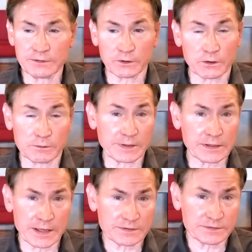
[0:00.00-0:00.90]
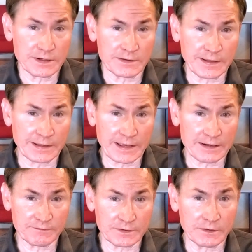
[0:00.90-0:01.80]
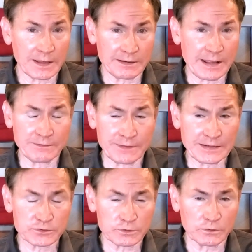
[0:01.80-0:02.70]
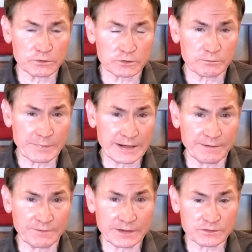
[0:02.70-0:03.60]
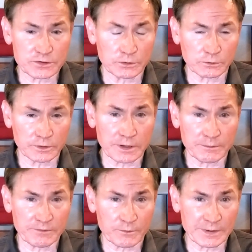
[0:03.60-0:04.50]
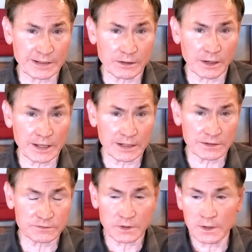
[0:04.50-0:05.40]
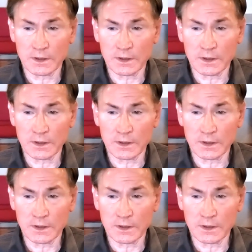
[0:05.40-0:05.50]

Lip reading: They're going to be tested, and they can't even, and these students, many of these children coming from illegal aliens